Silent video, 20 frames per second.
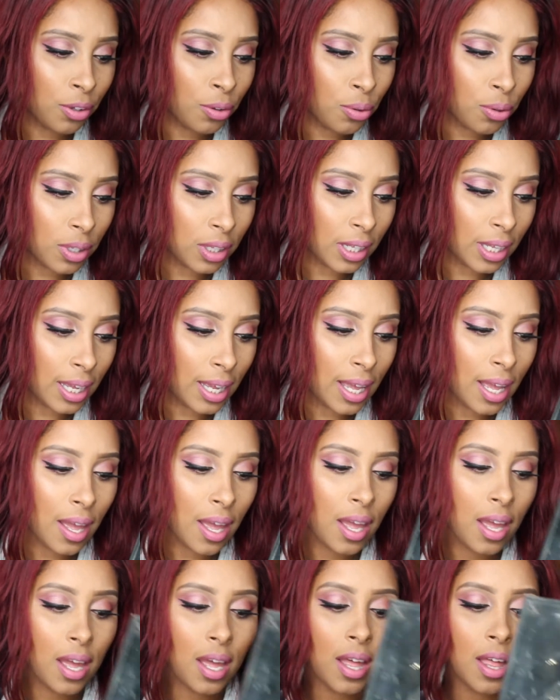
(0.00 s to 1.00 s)
Google it.
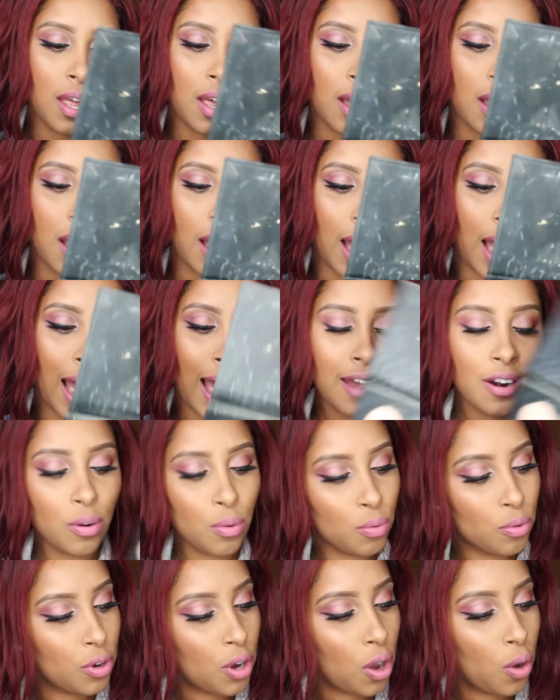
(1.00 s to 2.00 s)
I
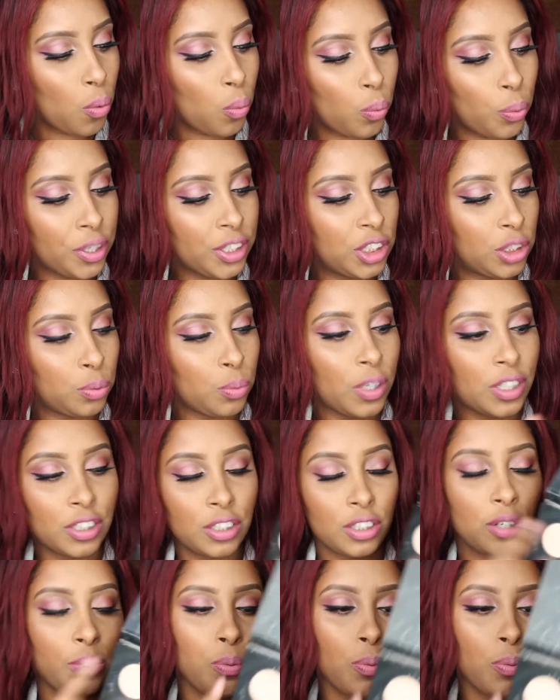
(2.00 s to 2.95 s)
don't know which ones are